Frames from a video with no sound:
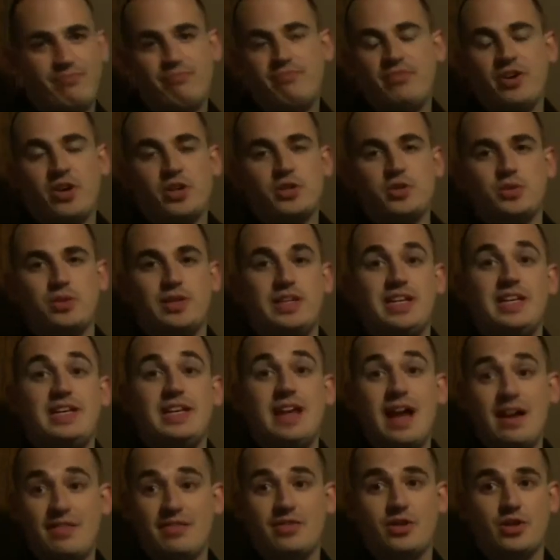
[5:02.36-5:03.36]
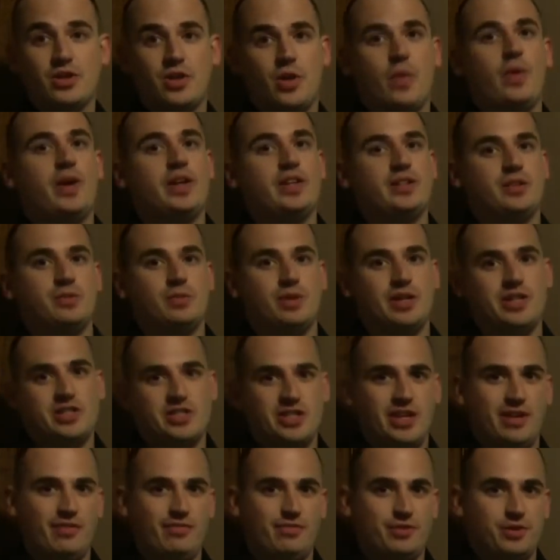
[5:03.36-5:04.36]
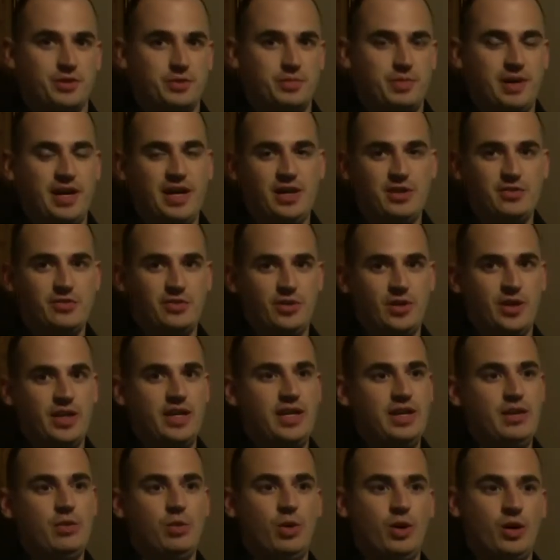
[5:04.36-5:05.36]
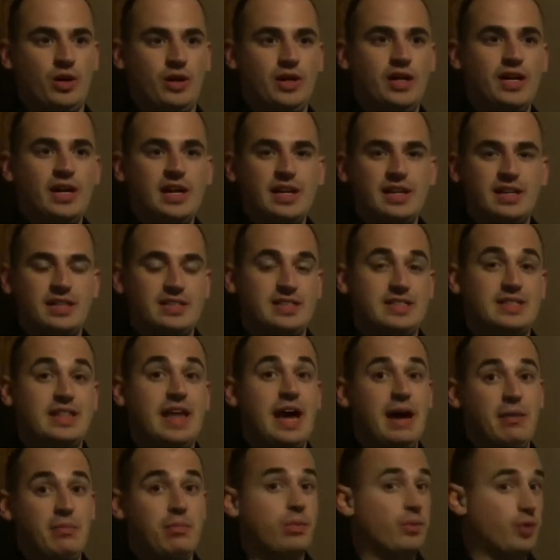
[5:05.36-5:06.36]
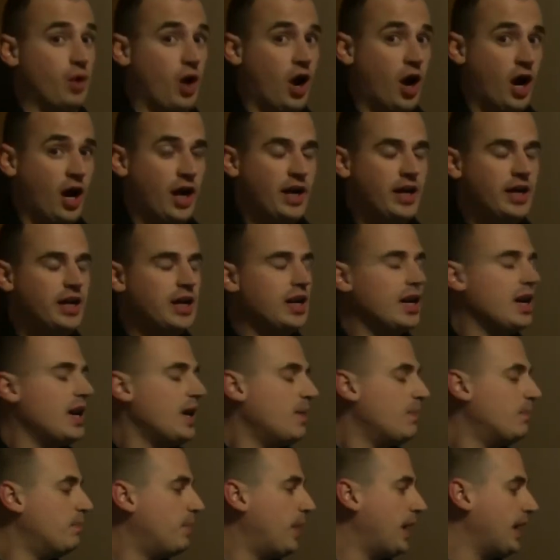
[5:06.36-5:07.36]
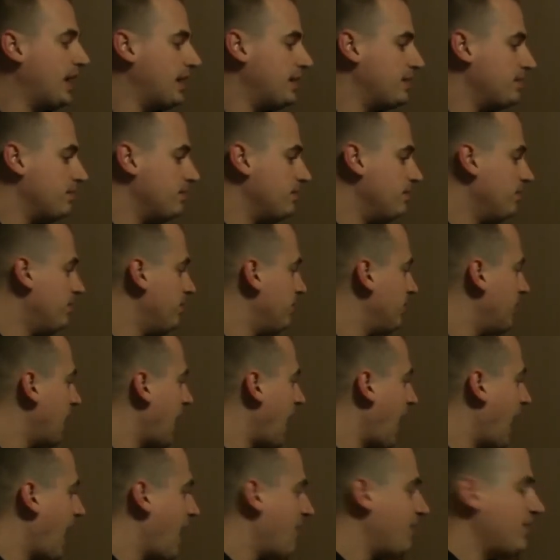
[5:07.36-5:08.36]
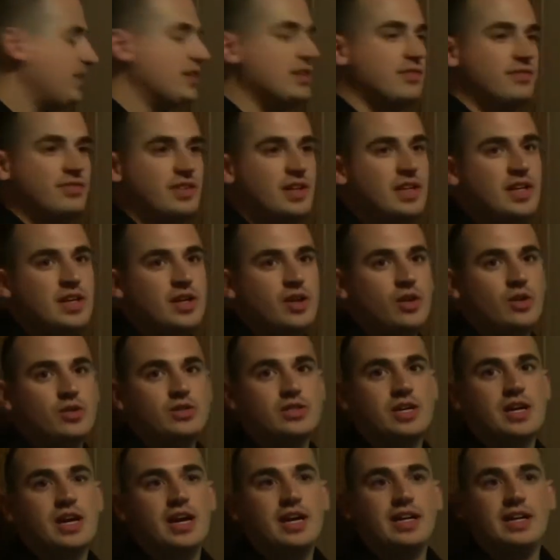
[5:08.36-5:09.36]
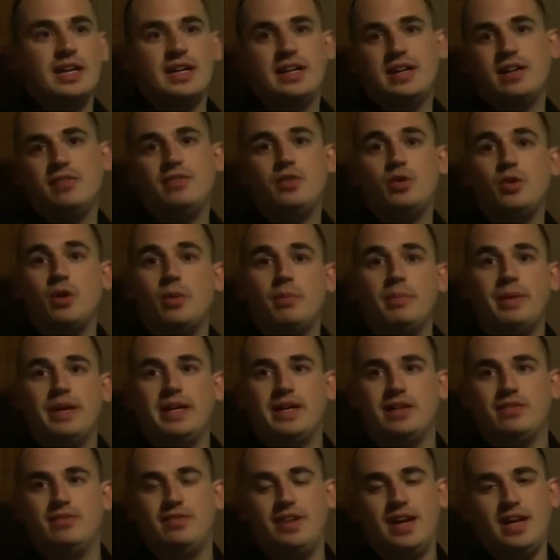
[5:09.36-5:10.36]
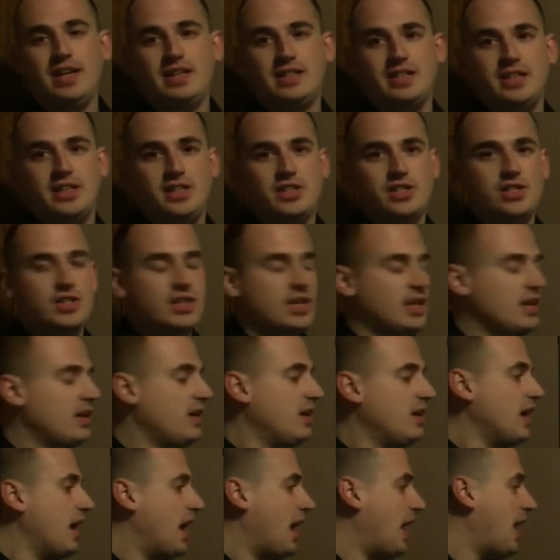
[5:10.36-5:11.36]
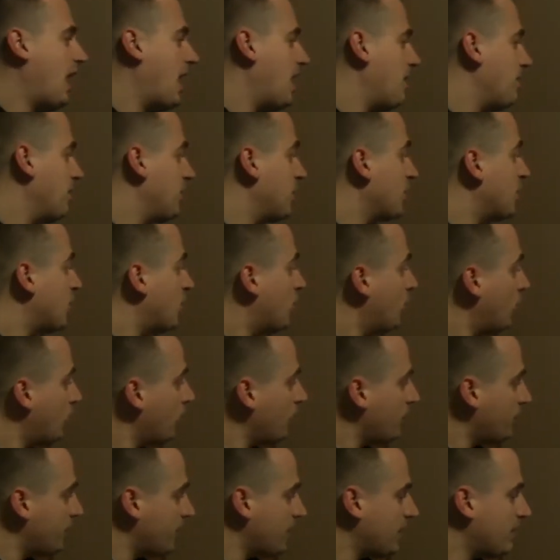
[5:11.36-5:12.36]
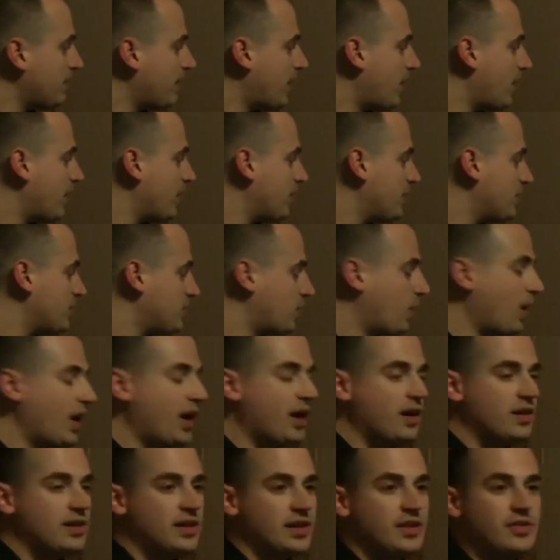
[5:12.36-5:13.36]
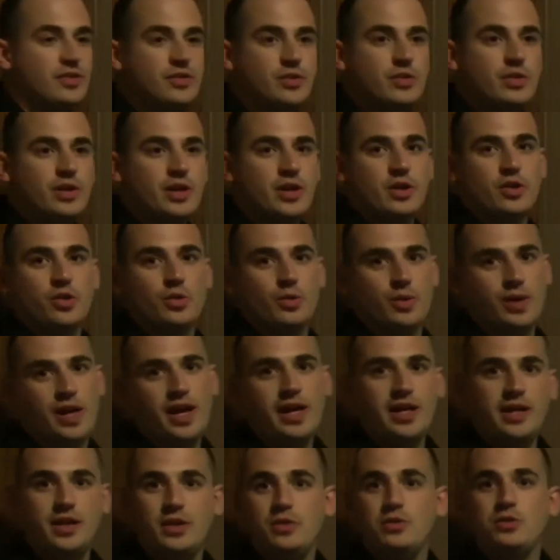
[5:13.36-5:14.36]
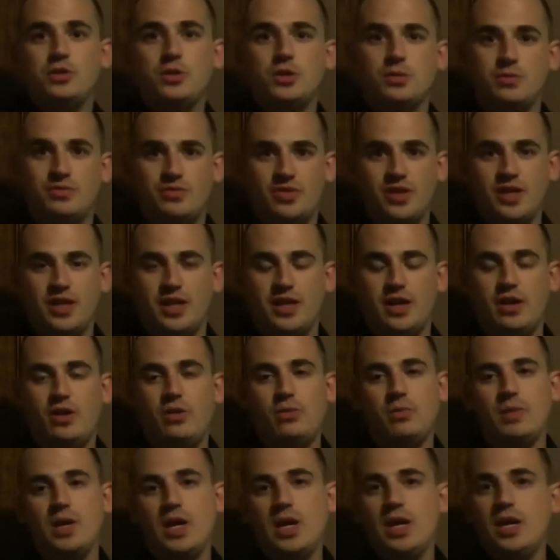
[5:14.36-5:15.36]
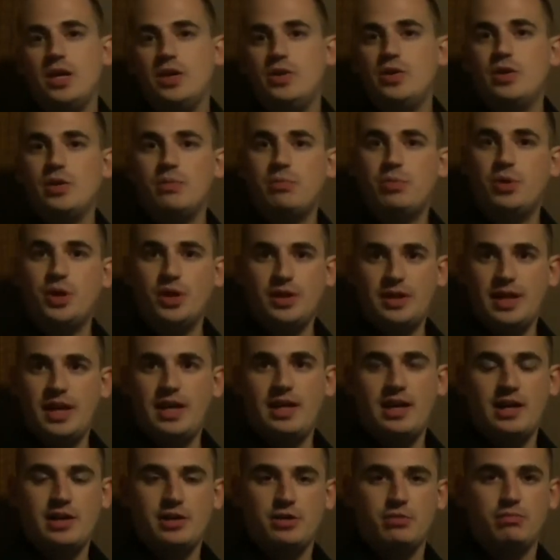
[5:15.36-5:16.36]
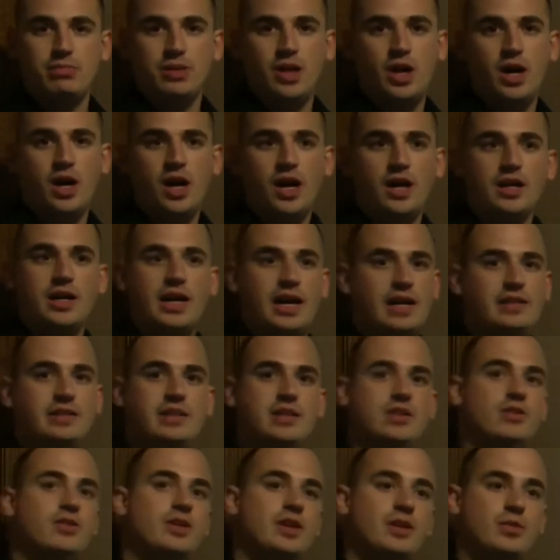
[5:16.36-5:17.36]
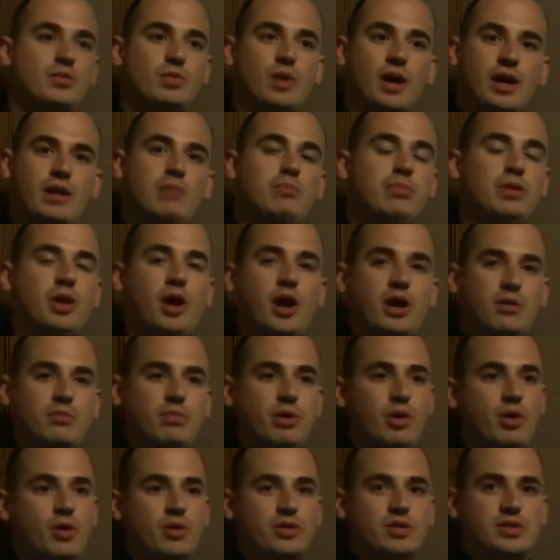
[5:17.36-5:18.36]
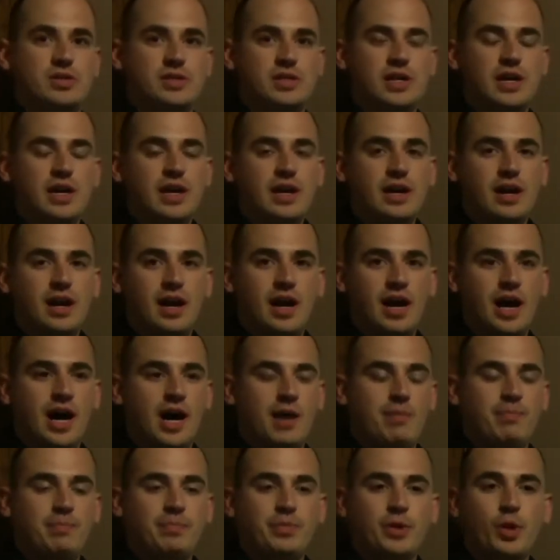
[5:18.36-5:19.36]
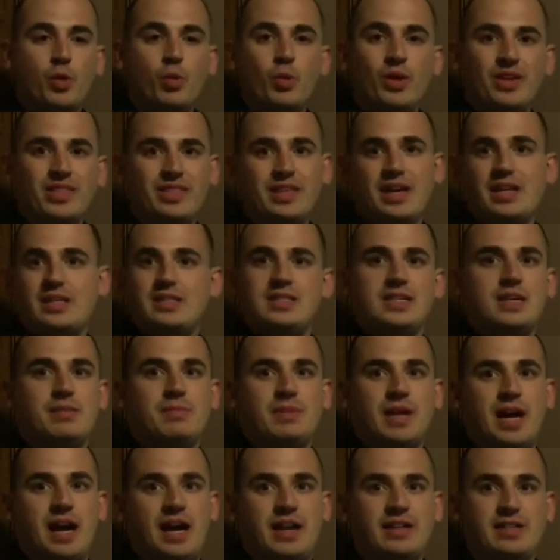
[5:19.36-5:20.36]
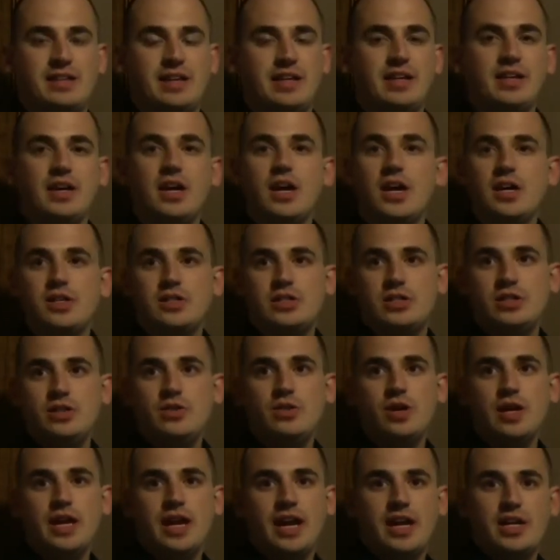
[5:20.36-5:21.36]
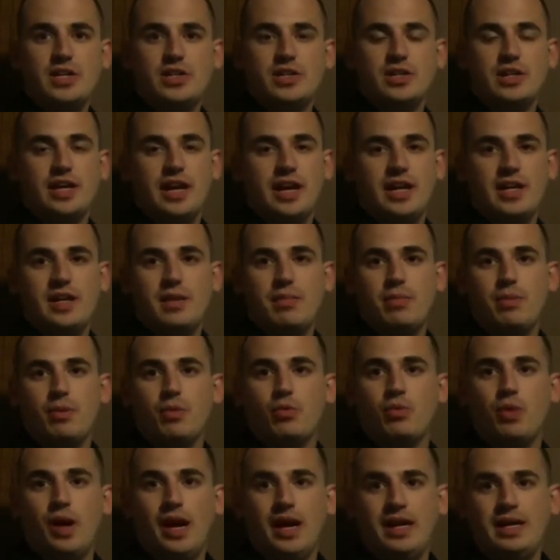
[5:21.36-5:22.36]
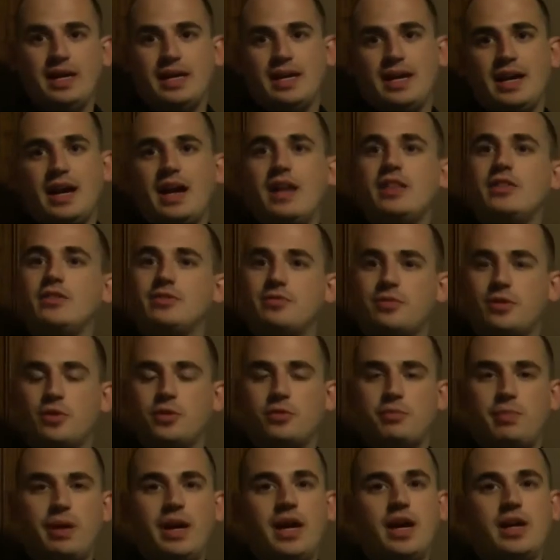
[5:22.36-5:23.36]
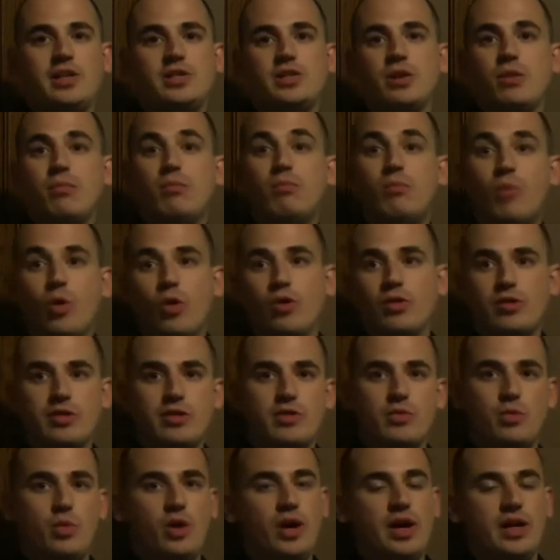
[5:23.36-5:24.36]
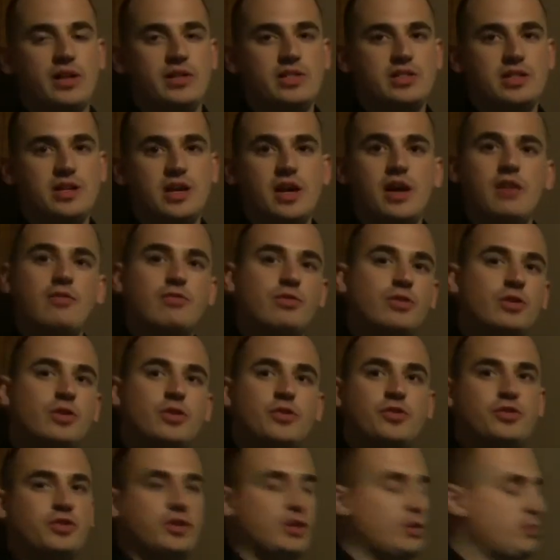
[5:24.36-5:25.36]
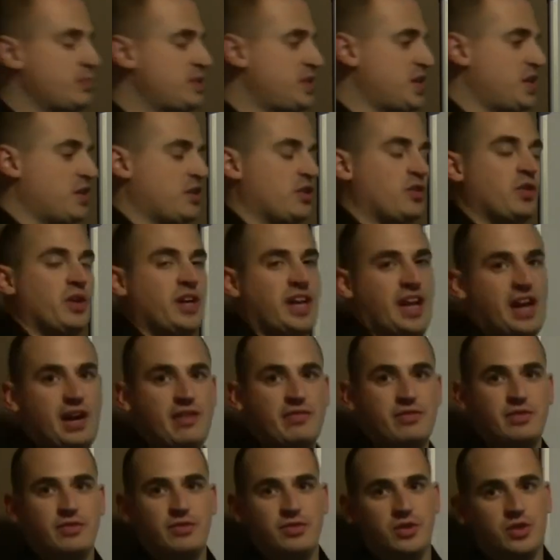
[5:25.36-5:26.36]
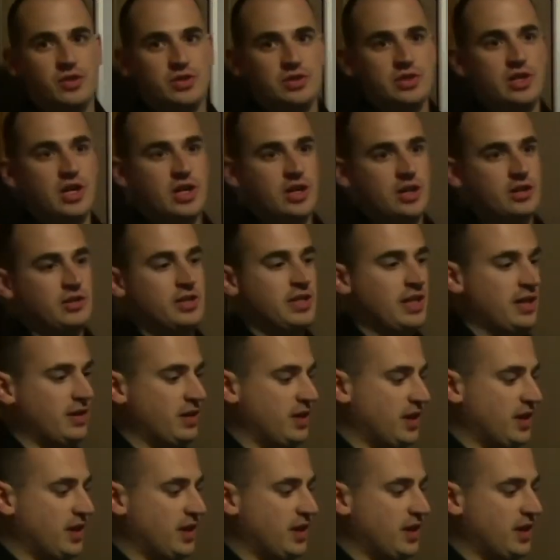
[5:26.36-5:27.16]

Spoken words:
virtually never going to reach that first page for a keyword that's that broad, but having the videos can give you a big advantage. The cool thing about it as well is you can create a YouTube video, you can put that on your blog, and then you can write a blog post with that same content. So you can actually end up ranking on the first page more than once for those terms that you're going after, for those longer tail